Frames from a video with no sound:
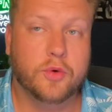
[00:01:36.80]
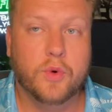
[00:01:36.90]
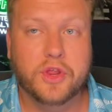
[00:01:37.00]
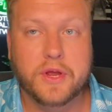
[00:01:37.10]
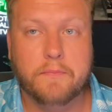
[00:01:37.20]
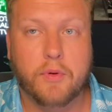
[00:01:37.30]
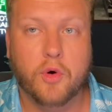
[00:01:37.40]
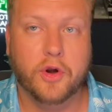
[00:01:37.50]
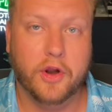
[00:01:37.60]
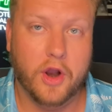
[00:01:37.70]
really
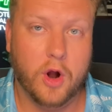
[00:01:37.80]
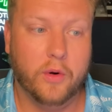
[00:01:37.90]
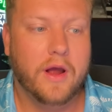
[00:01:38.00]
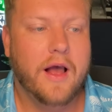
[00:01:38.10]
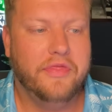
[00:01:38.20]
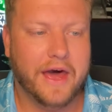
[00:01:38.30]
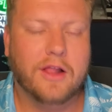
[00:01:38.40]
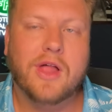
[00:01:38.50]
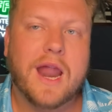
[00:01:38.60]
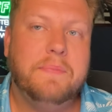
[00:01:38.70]
important to note that a
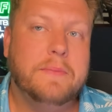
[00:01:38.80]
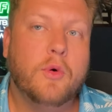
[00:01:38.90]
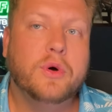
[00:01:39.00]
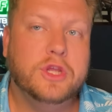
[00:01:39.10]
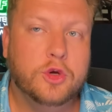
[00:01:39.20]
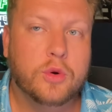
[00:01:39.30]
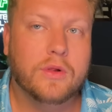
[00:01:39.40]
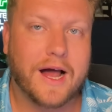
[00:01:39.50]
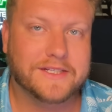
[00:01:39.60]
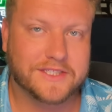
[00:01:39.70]
lot of people will
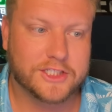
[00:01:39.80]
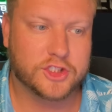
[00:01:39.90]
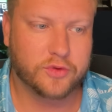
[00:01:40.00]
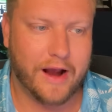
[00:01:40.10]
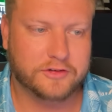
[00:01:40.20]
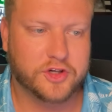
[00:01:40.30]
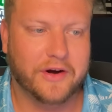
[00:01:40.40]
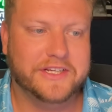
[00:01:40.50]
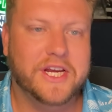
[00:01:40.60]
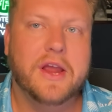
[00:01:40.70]
utilize this draft
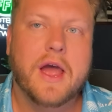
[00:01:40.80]
strategy,